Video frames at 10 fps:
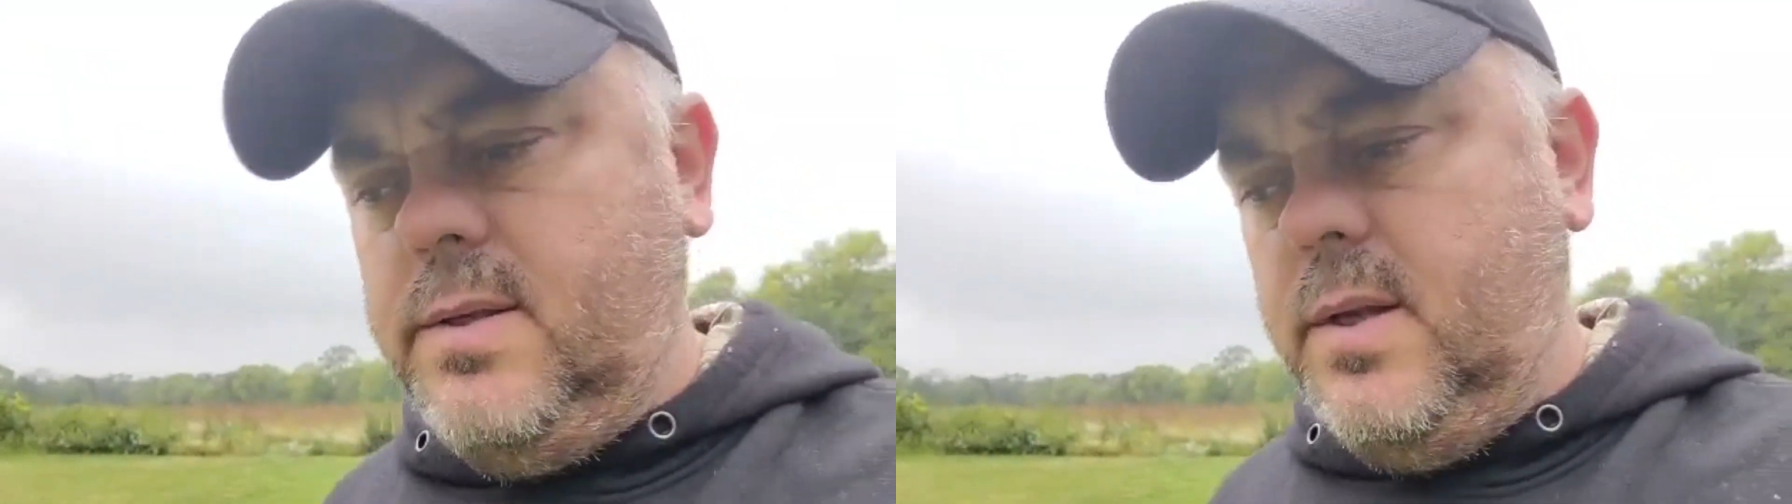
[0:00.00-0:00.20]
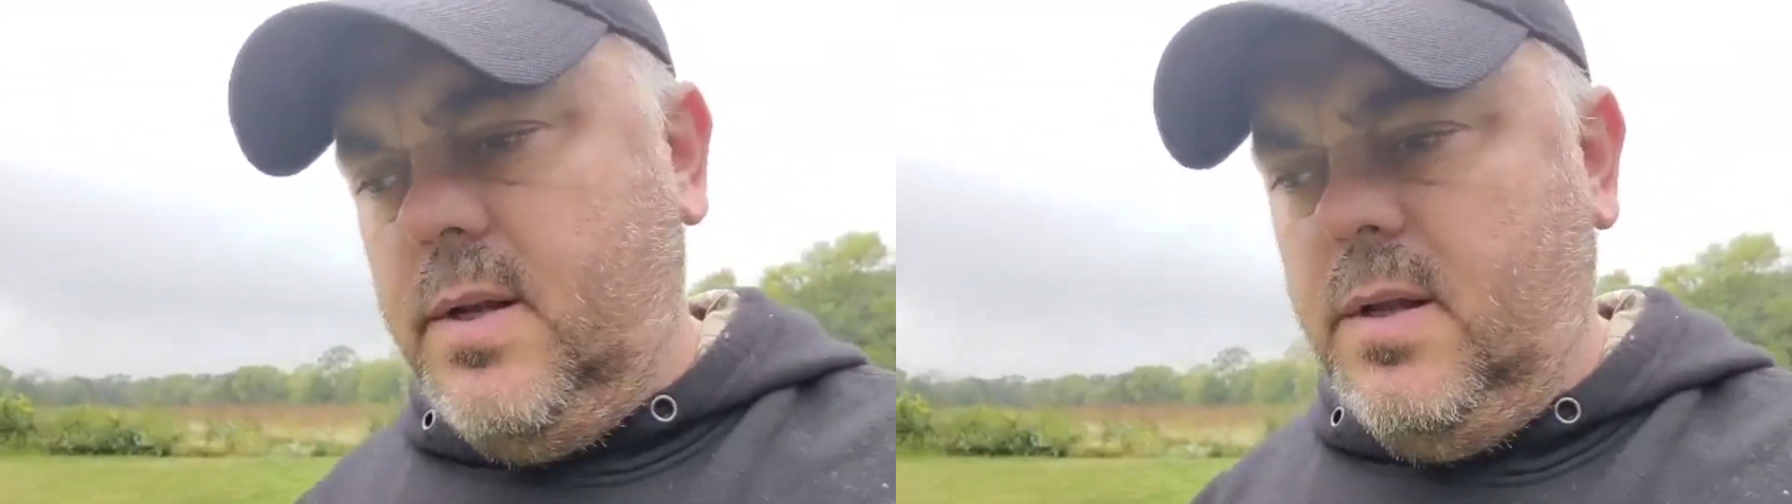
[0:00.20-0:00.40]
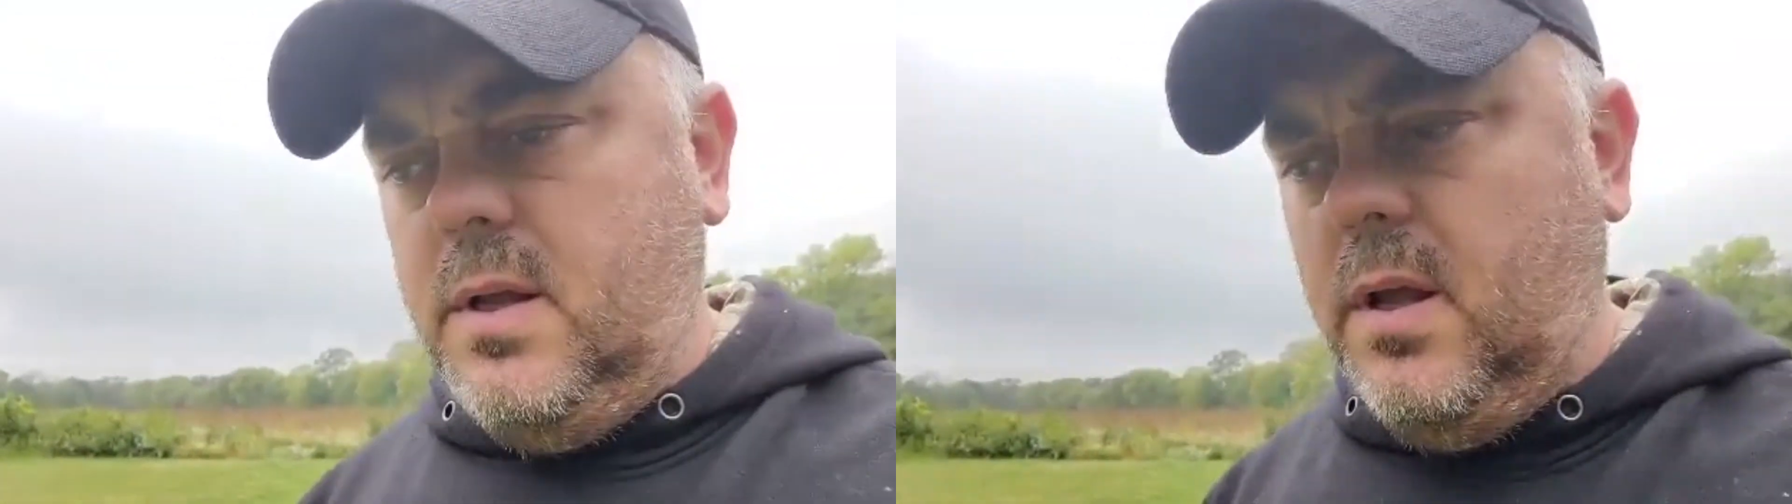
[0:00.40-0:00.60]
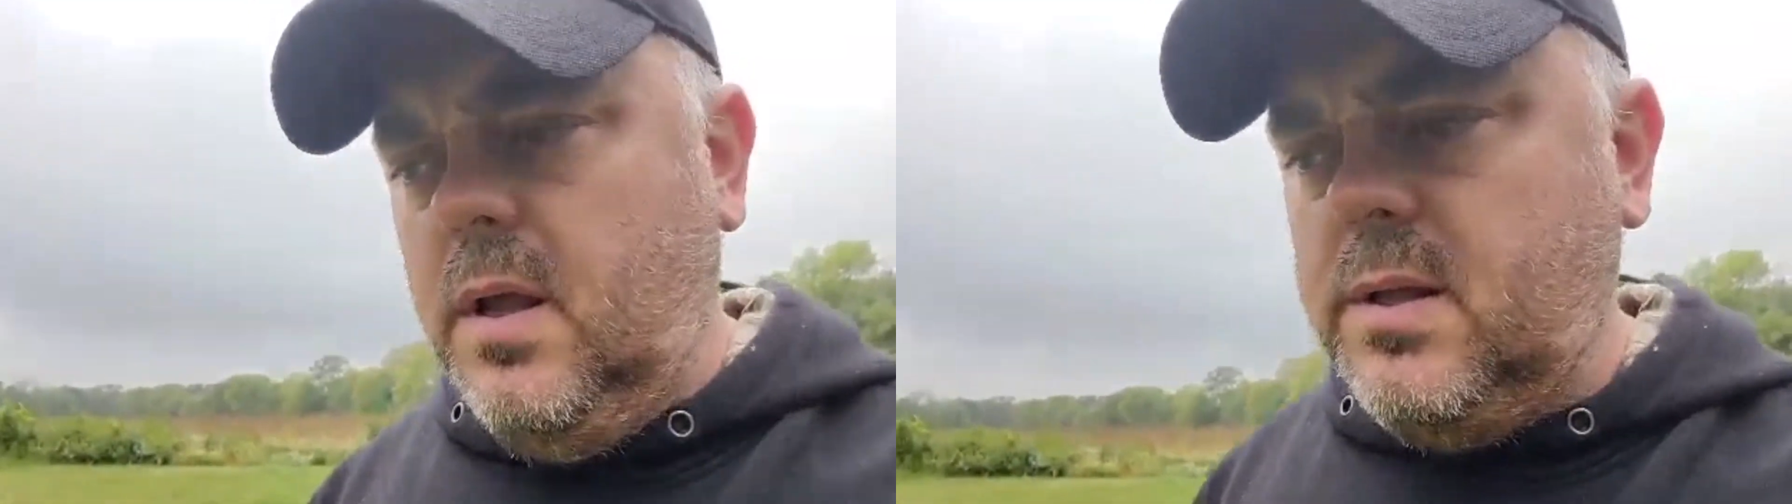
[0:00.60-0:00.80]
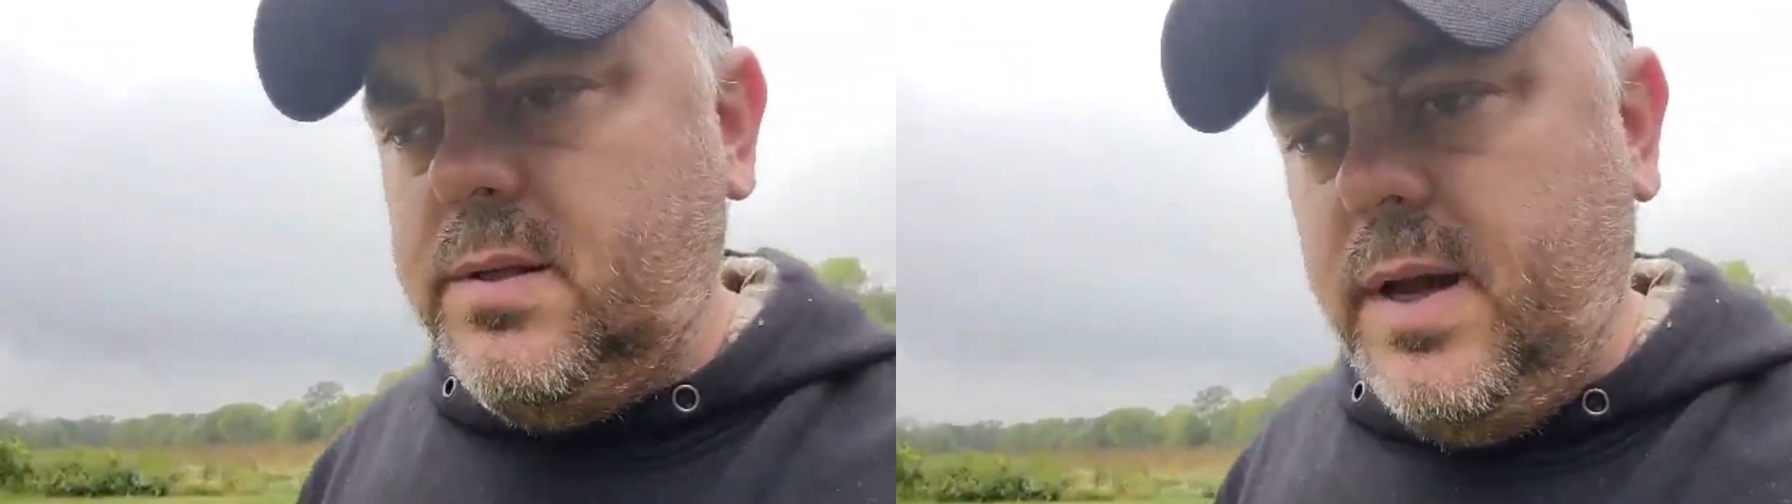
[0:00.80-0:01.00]
And
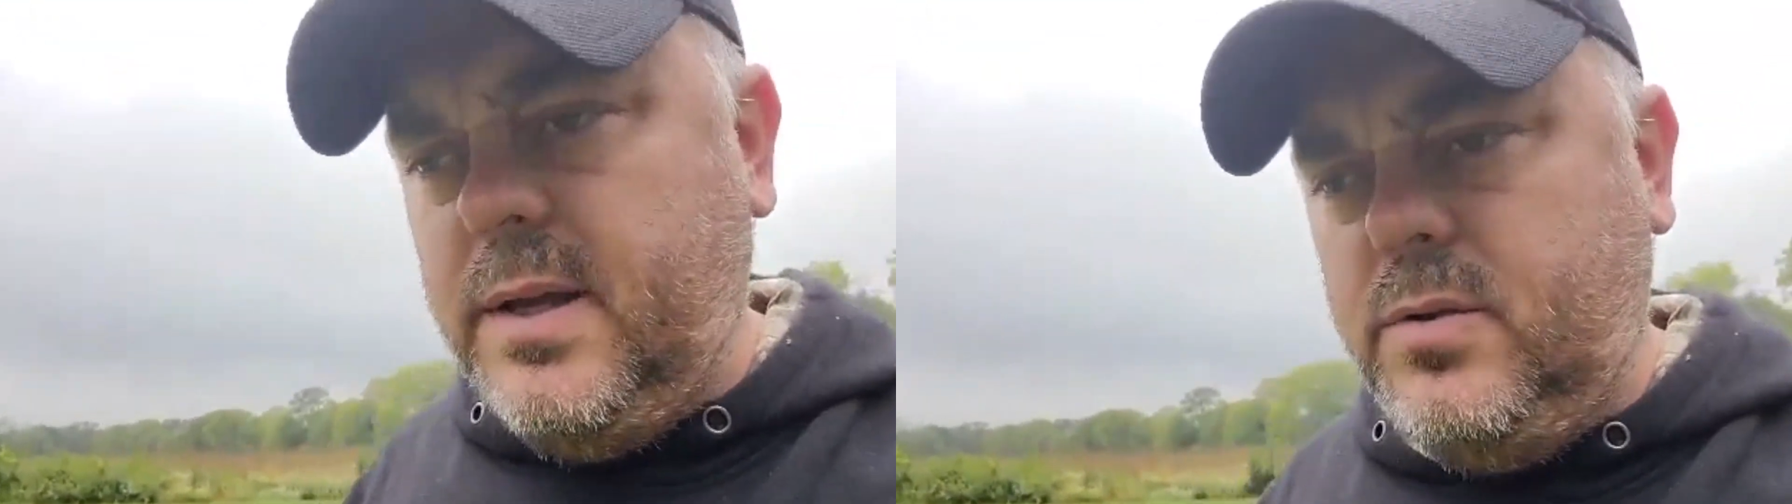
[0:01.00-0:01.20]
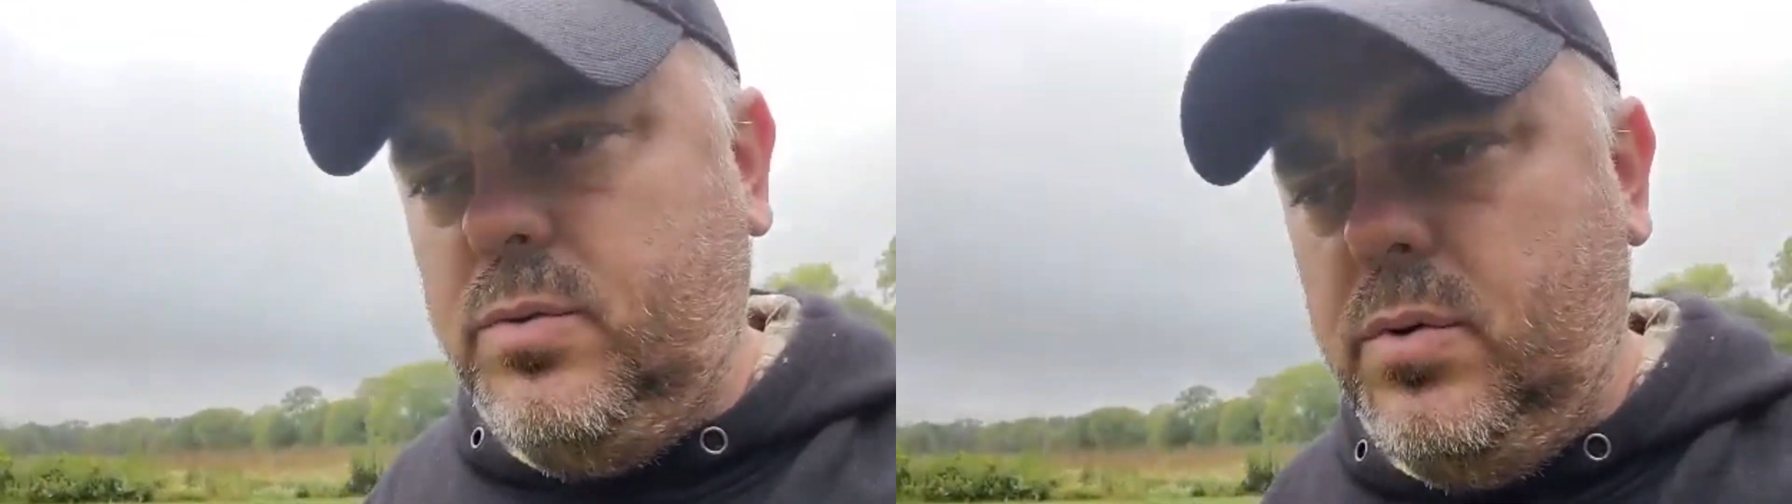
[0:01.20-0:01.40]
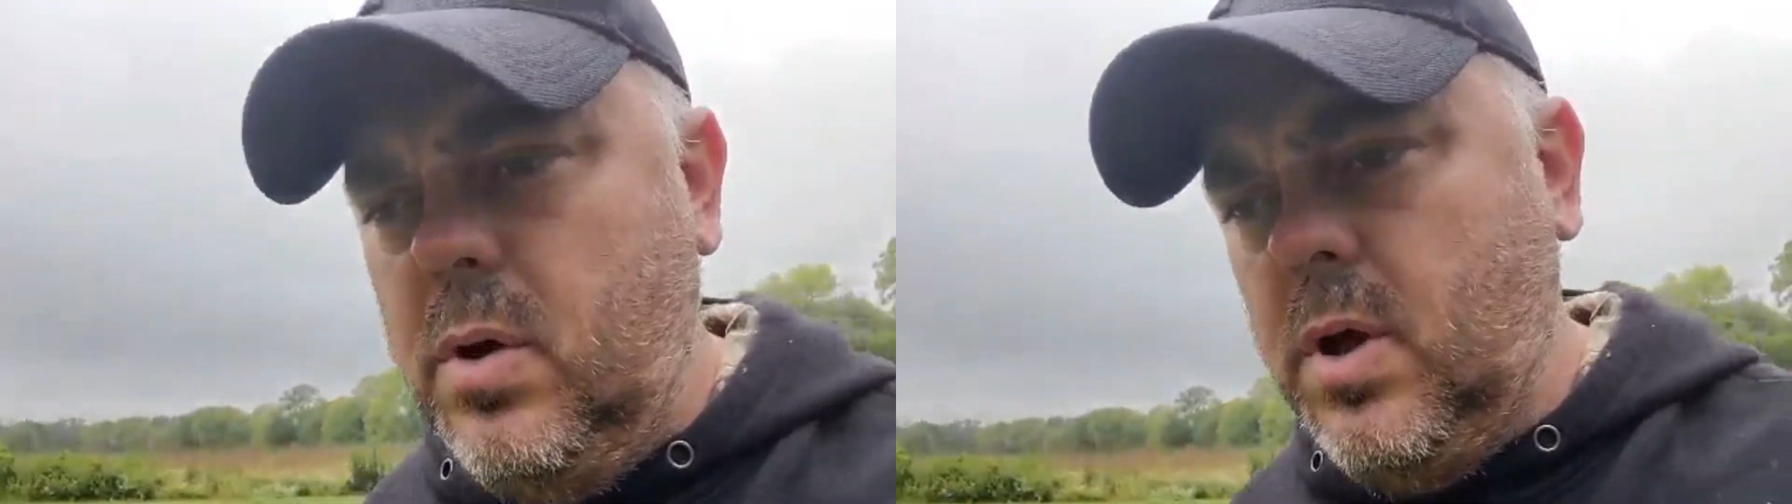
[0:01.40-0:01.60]
it's nice to